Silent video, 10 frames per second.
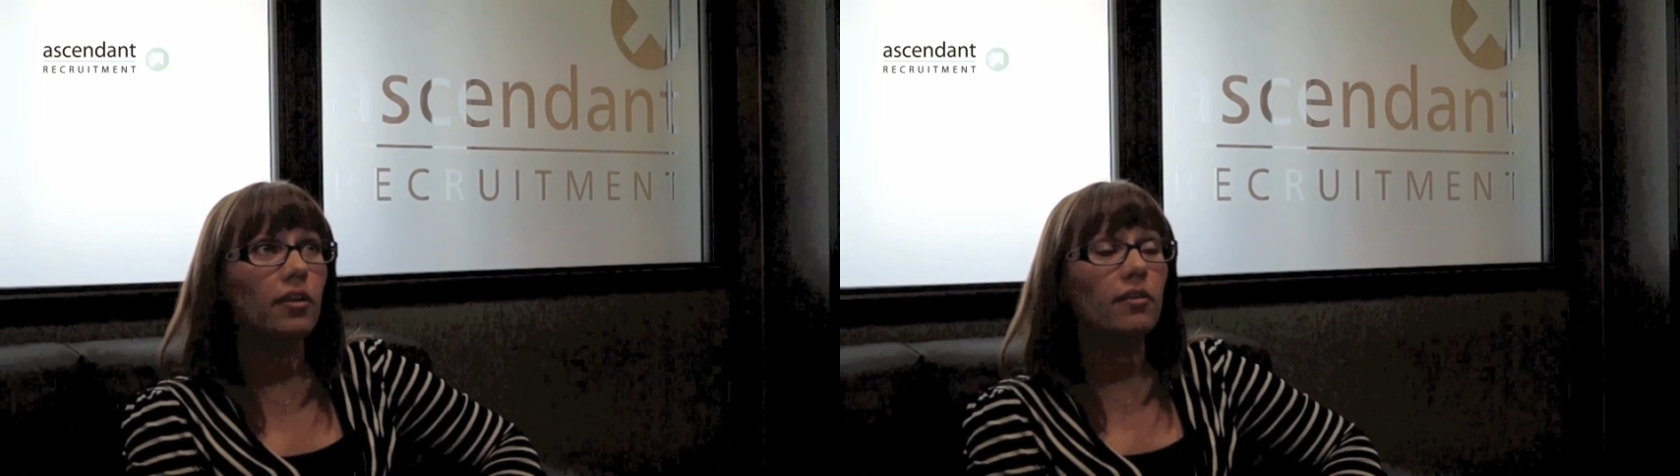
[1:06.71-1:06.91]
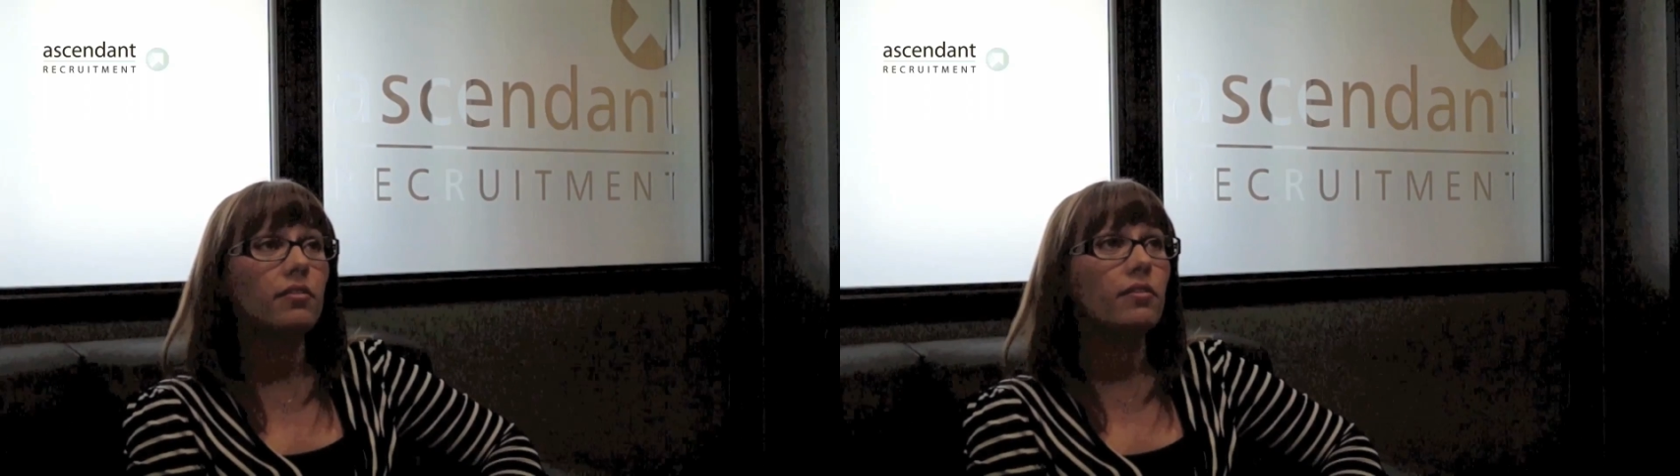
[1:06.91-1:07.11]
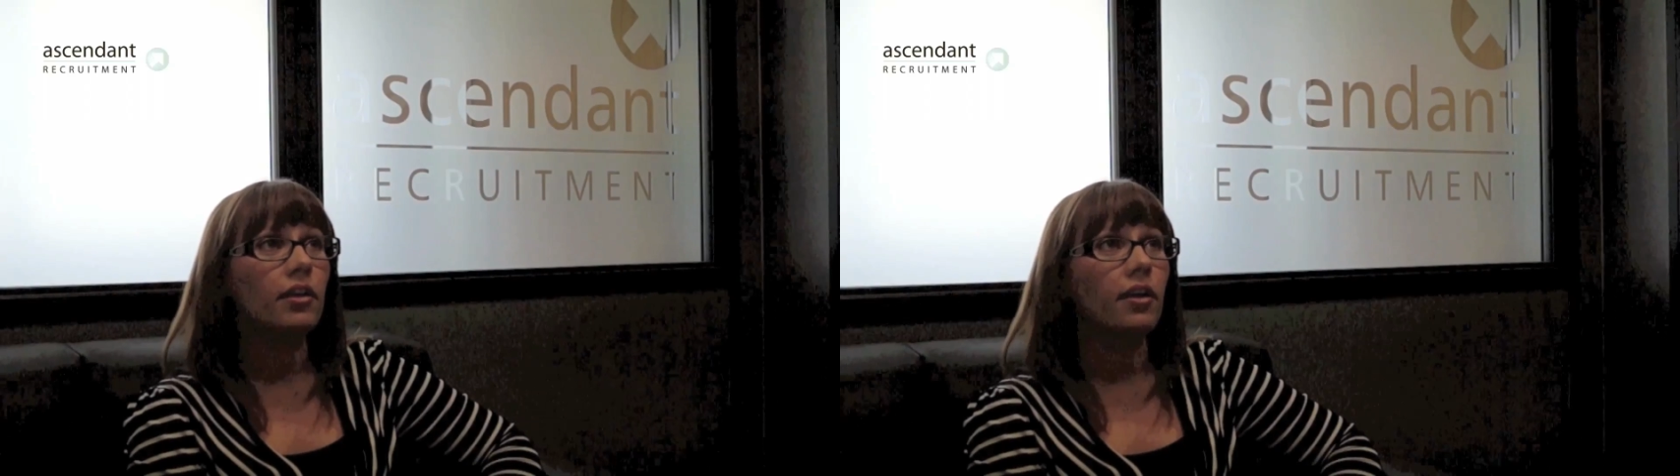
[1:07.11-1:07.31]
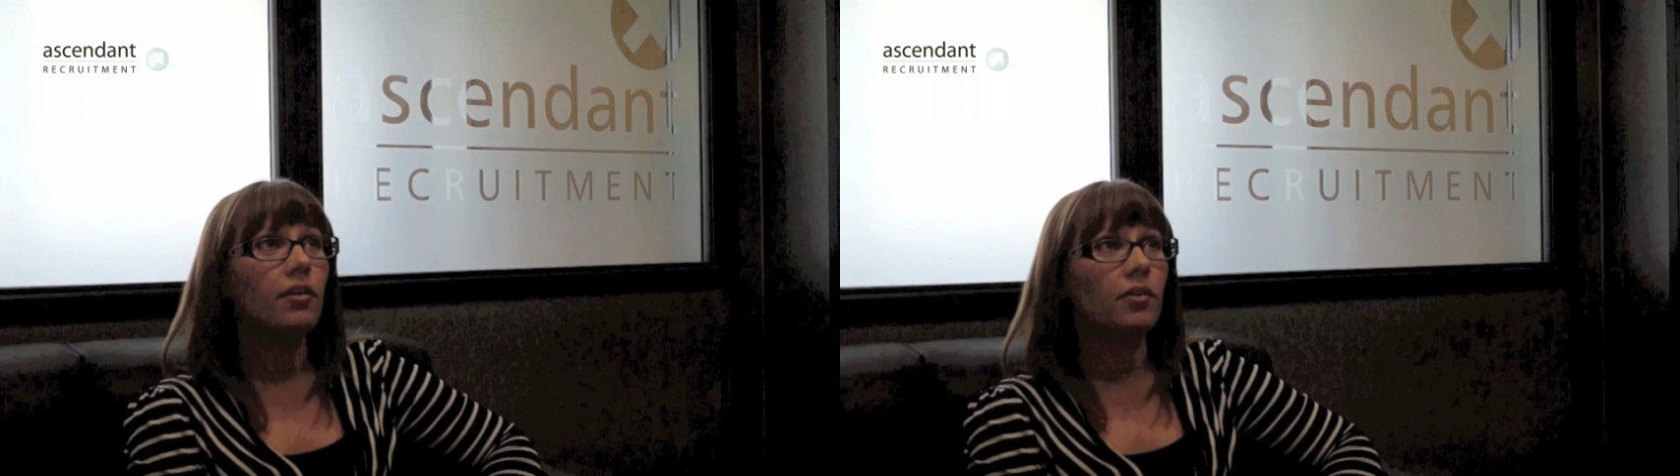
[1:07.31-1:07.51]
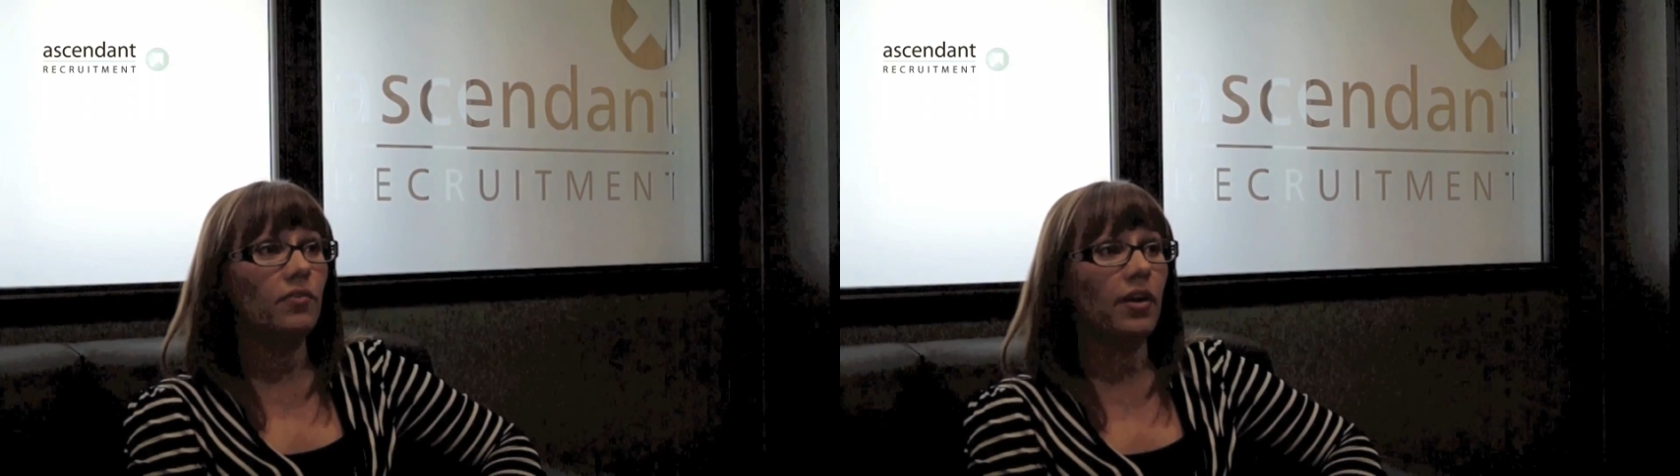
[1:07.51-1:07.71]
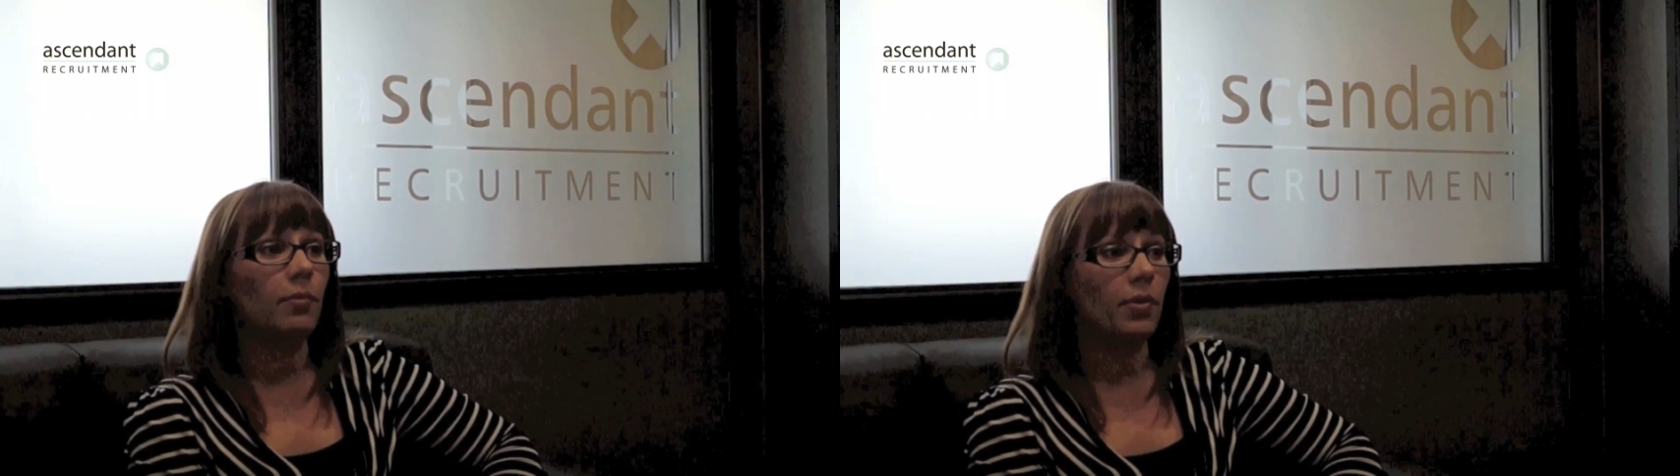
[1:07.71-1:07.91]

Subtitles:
And, you know, it was very